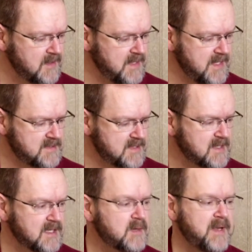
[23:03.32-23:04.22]
it's got a
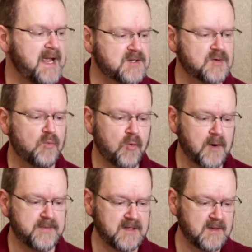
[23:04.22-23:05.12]
little bit extra
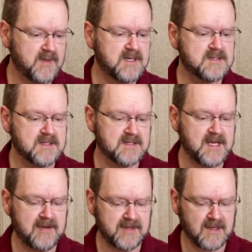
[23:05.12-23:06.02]
warmth in it because of this
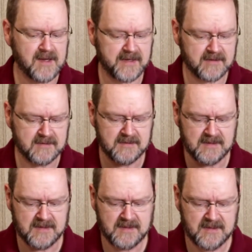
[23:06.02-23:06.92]
heavy liner.
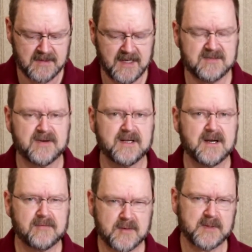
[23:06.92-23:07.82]
It has a very
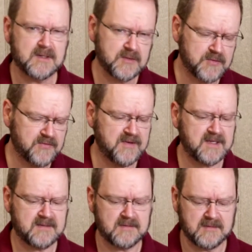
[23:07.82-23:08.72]
comfortable loose
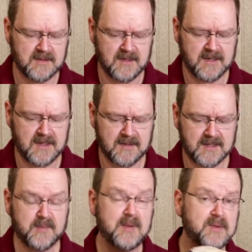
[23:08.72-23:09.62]
fit. A
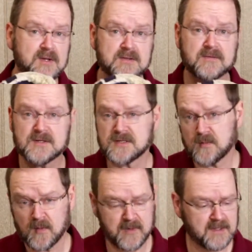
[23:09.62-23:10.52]
lot of people use them for
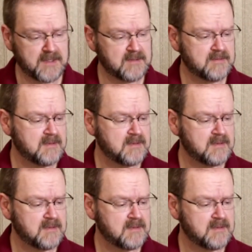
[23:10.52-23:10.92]
snowmobiling.